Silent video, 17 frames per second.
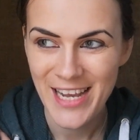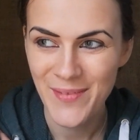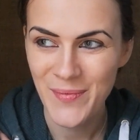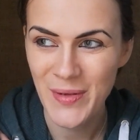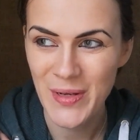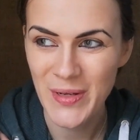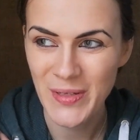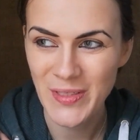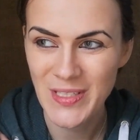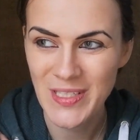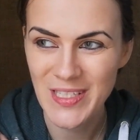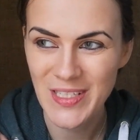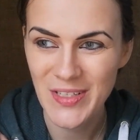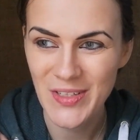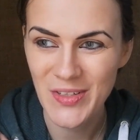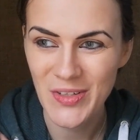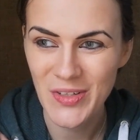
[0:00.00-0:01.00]
because
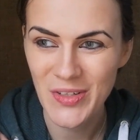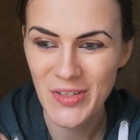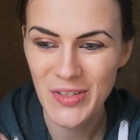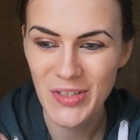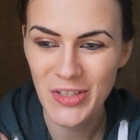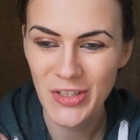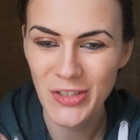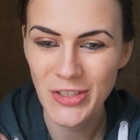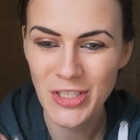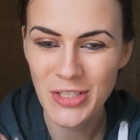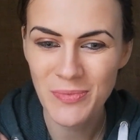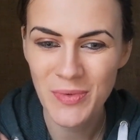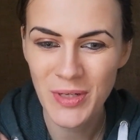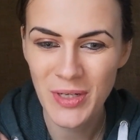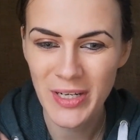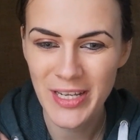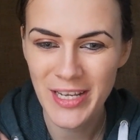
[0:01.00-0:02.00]

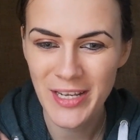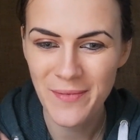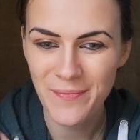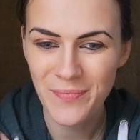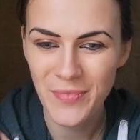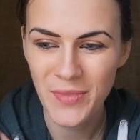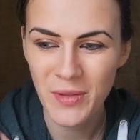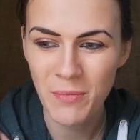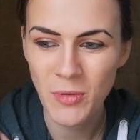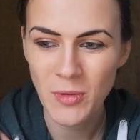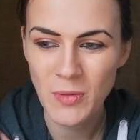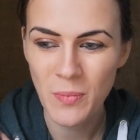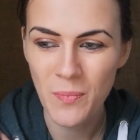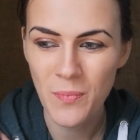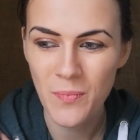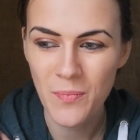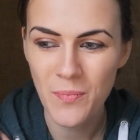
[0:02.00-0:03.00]
ultimately the most
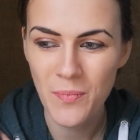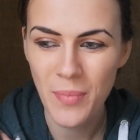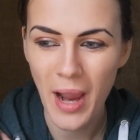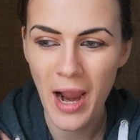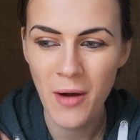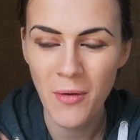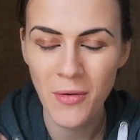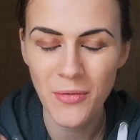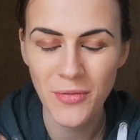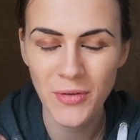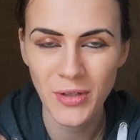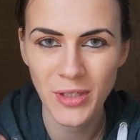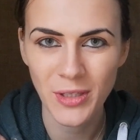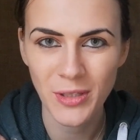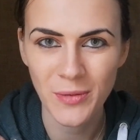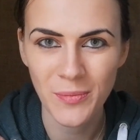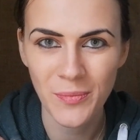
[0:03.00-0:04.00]

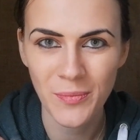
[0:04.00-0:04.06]
powerful